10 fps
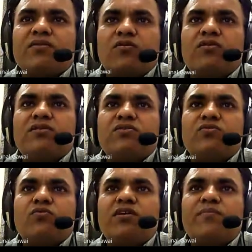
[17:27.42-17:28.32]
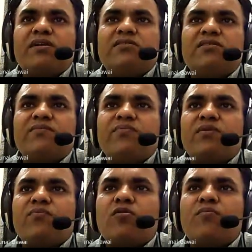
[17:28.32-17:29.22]
or the sodium alginate
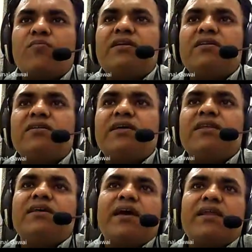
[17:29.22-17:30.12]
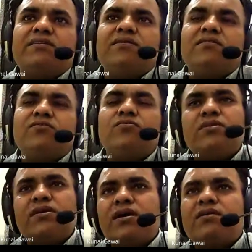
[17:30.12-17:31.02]
perform better than carrageenan. So
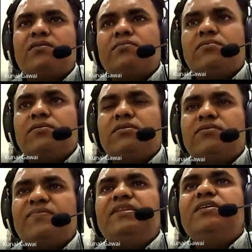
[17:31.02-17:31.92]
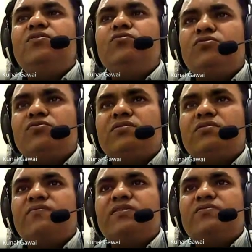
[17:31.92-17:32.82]
there are we need to choose
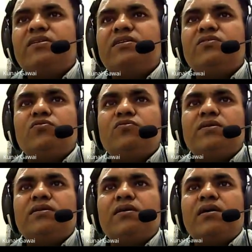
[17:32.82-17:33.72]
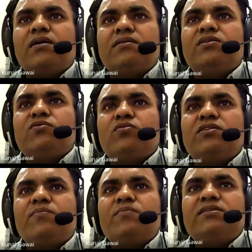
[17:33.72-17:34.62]
which one is good one, the
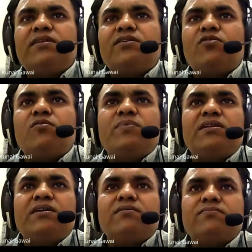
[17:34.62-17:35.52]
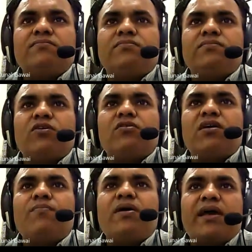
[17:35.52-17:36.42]
sodium alginate or beta or
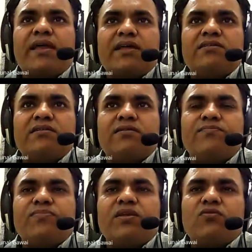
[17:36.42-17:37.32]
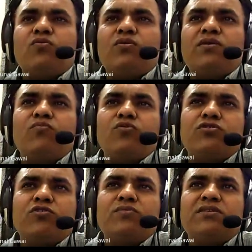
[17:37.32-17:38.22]
kappa carrageenan. So in
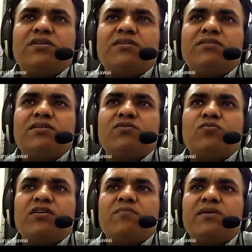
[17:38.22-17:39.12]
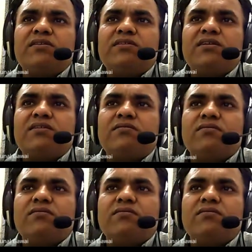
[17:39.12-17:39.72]
most of the studies, the sodium alginate